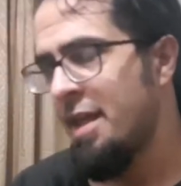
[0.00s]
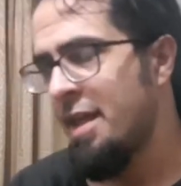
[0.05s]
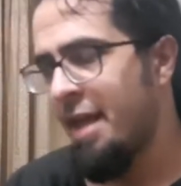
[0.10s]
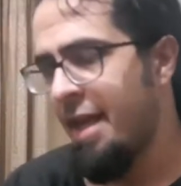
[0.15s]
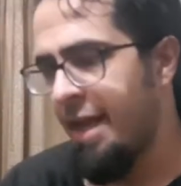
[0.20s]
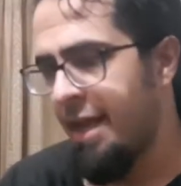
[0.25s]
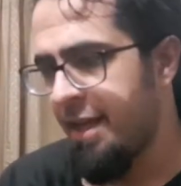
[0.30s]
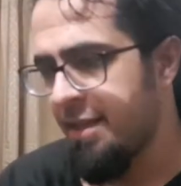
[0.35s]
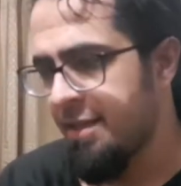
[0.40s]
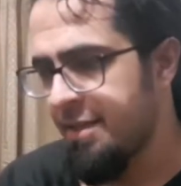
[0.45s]

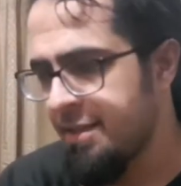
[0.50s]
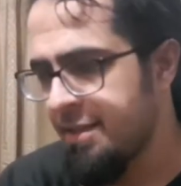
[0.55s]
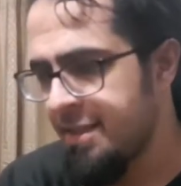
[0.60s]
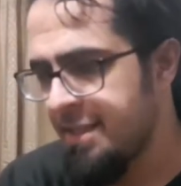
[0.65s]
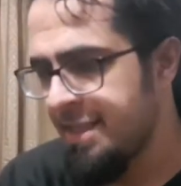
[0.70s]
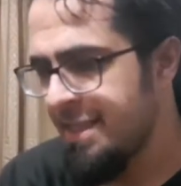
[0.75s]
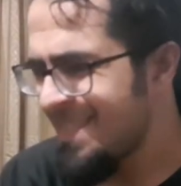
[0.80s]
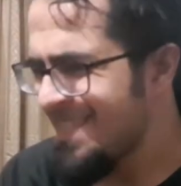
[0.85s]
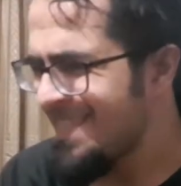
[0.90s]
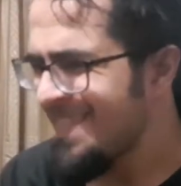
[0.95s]
And
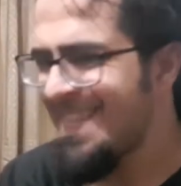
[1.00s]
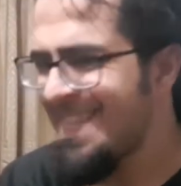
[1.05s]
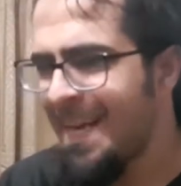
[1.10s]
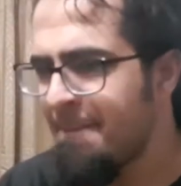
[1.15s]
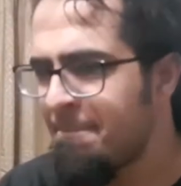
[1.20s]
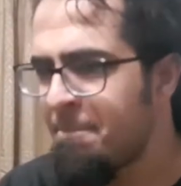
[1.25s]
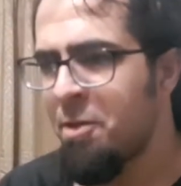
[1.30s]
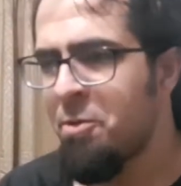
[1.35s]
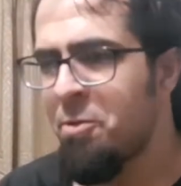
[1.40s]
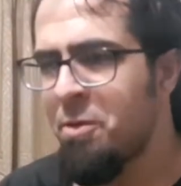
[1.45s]
since
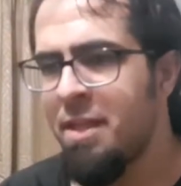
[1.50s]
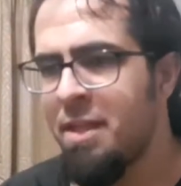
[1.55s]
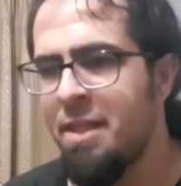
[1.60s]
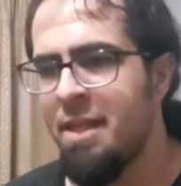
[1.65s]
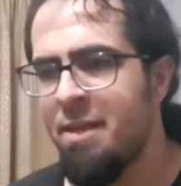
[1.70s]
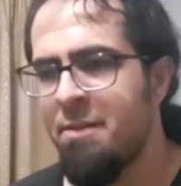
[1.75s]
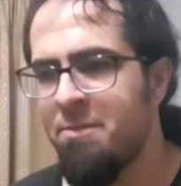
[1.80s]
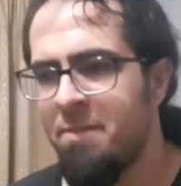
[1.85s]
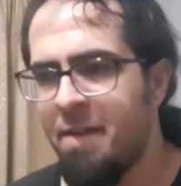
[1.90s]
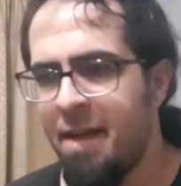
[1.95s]
I'm not really
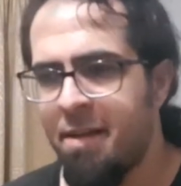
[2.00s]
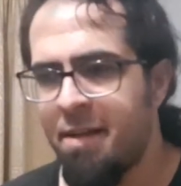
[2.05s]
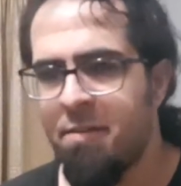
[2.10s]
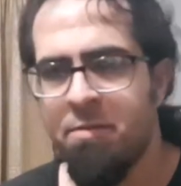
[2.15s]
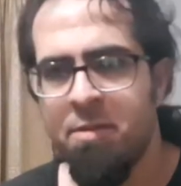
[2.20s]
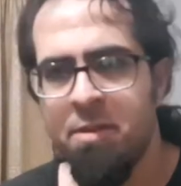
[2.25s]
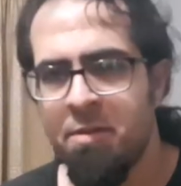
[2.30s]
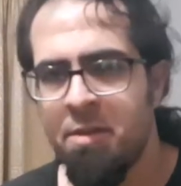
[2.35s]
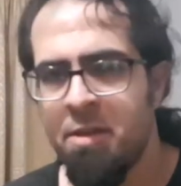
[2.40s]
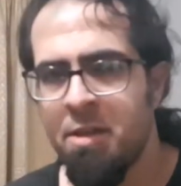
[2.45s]
a fan of
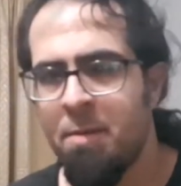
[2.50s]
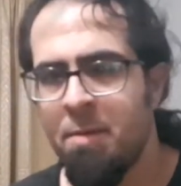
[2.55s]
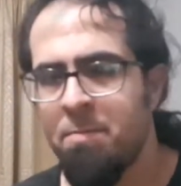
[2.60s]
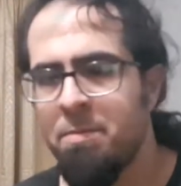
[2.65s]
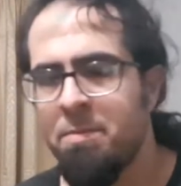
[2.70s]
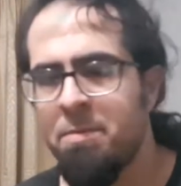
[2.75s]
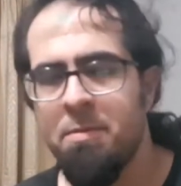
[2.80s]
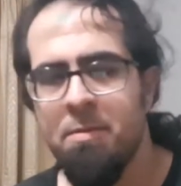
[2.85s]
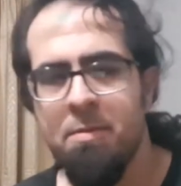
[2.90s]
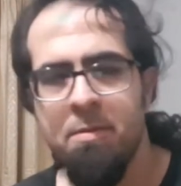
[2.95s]
giving up,
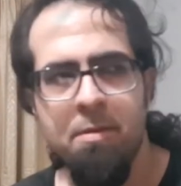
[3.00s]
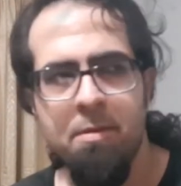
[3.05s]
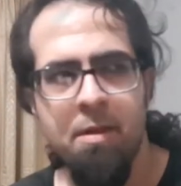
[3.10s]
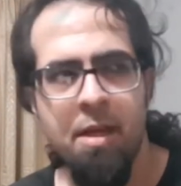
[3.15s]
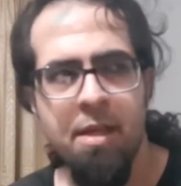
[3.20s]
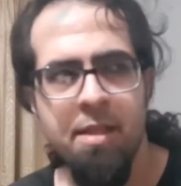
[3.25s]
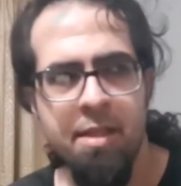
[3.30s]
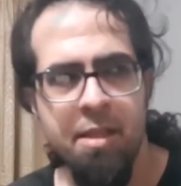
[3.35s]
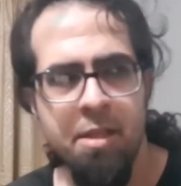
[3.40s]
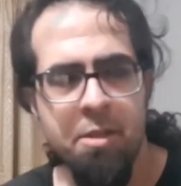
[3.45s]

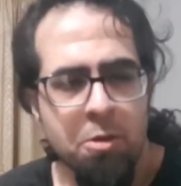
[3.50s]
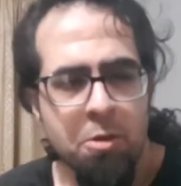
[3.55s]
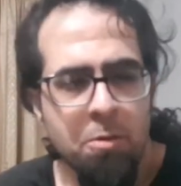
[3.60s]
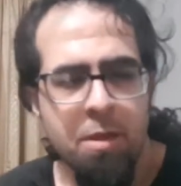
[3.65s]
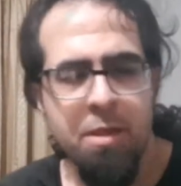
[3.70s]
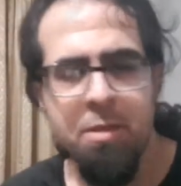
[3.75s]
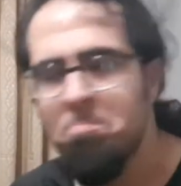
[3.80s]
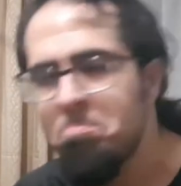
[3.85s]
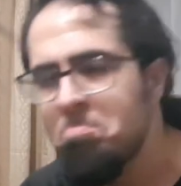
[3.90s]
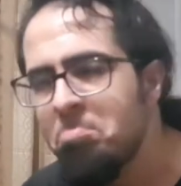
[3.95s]
I said, you know
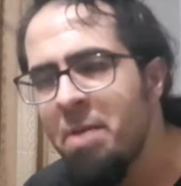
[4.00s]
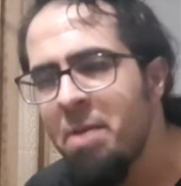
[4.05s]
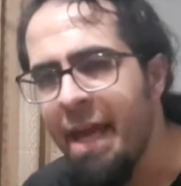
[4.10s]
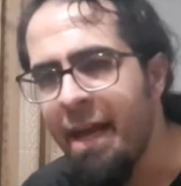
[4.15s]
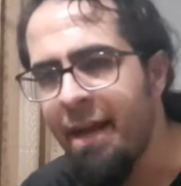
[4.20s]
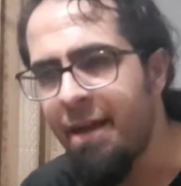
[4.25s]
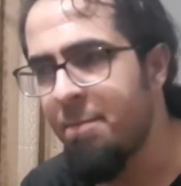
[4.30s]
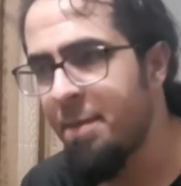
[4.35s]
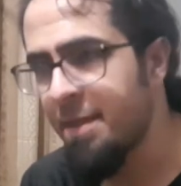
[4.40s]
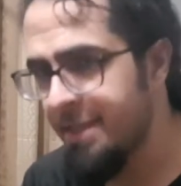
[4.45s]
what,
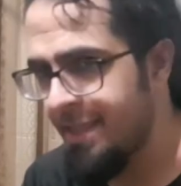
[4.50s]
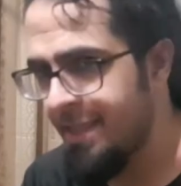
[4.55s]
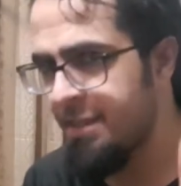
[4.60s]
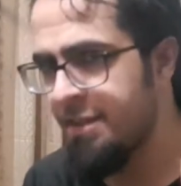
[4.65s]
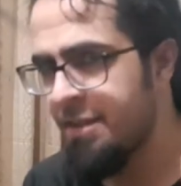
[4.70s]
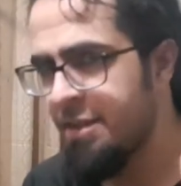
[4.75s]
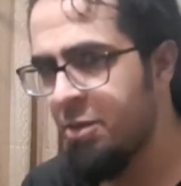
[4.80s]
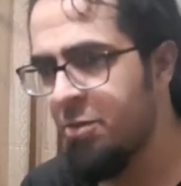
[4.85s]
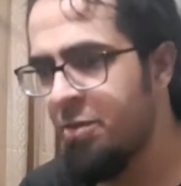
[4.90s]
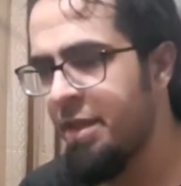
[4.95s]
yeah, but they
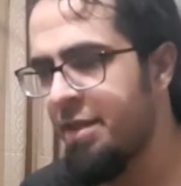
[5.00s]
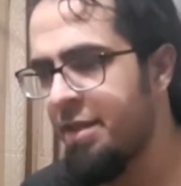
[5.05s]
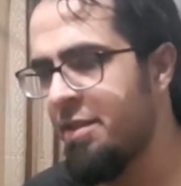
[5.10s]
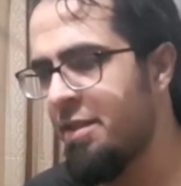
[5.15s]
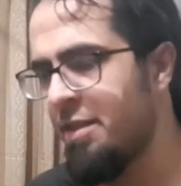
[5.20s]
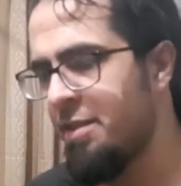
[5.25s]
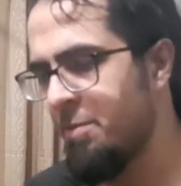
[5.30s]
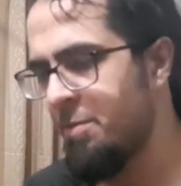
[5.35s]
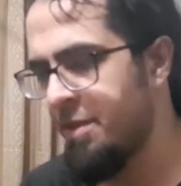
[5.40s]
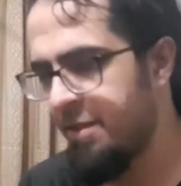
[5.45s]
didn't know that
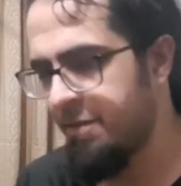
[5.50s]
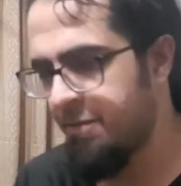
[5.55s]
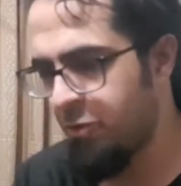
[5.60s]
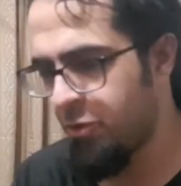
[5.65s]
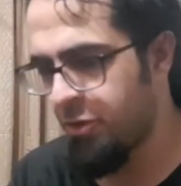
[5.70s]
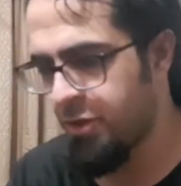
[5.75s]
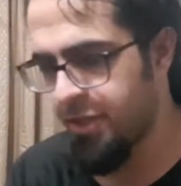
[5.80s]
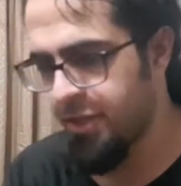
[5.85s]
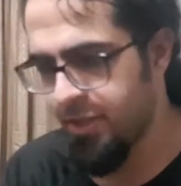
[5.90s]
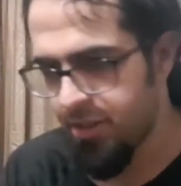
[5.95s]
this was a
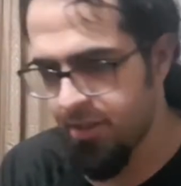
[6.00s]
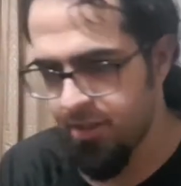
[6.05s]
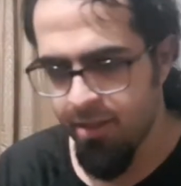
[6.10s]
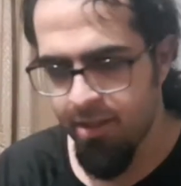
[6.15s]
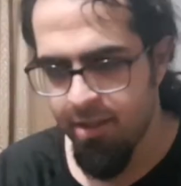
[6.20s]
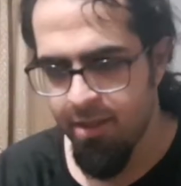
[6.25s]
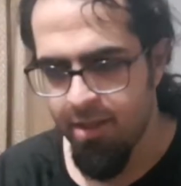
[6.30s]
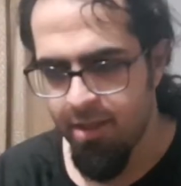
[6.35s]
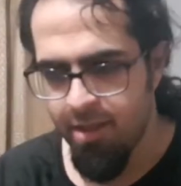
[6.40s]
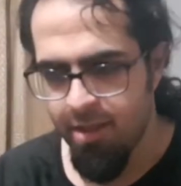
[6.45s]
force
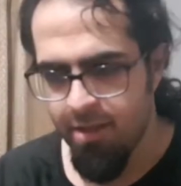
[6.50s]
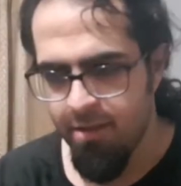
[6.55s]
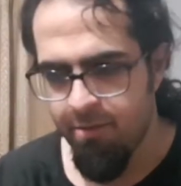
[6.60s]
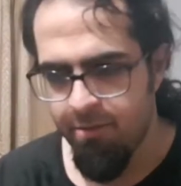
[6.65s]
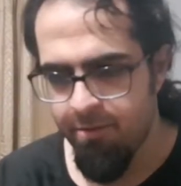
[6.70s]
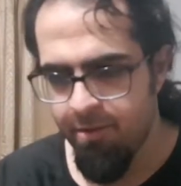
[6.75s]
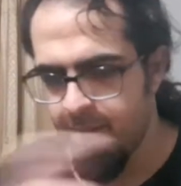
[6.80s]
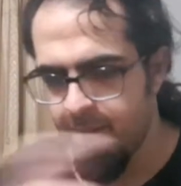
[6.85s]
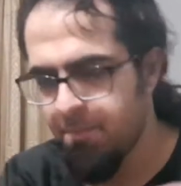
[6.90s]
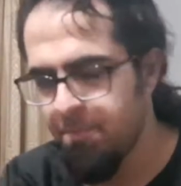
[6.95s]

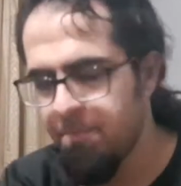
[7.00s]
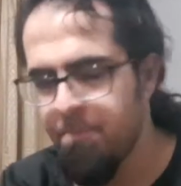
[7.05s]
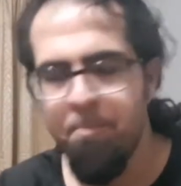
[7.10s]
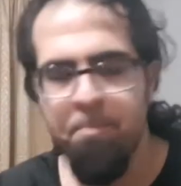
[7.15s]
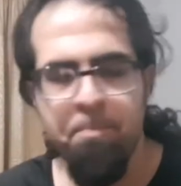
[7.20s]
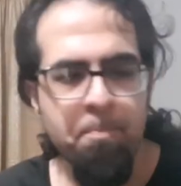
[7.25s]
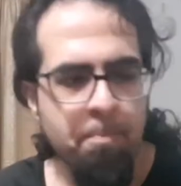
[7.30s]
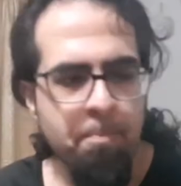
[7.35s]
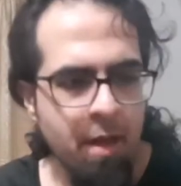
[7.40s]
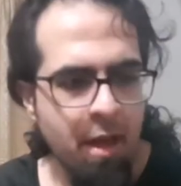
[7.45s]
from
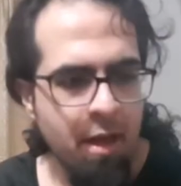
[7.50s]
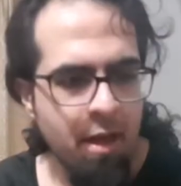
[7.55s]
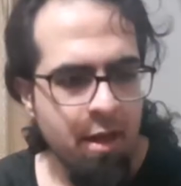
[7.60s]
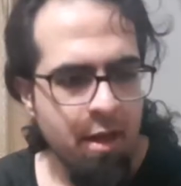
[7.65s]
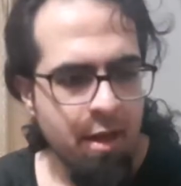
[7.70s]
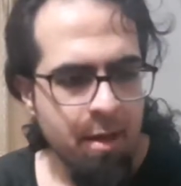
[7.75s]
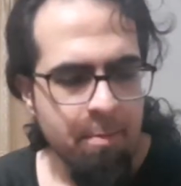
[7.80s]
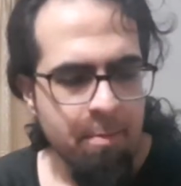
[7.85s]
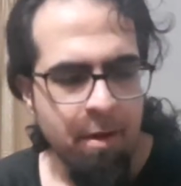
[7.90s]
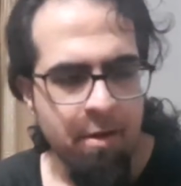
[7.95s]

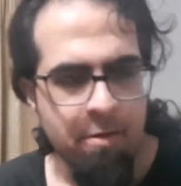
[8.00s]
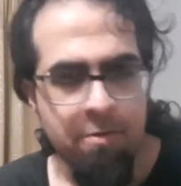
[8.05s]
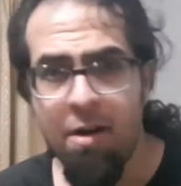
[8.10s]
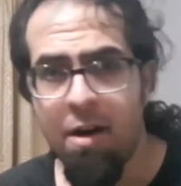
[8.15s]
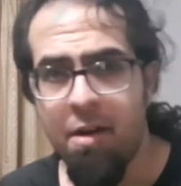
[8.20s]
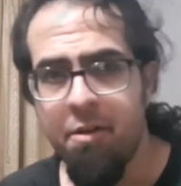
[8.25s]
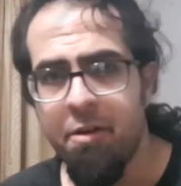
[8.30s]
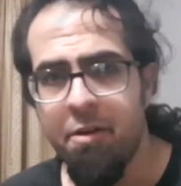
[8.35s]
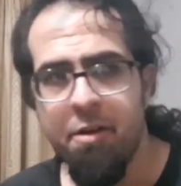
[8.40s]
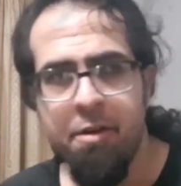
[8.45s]
my
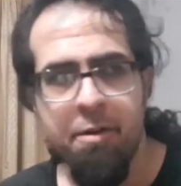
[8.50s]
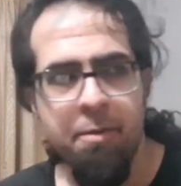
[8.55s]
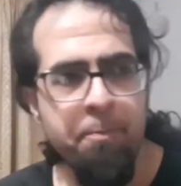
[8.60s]
father.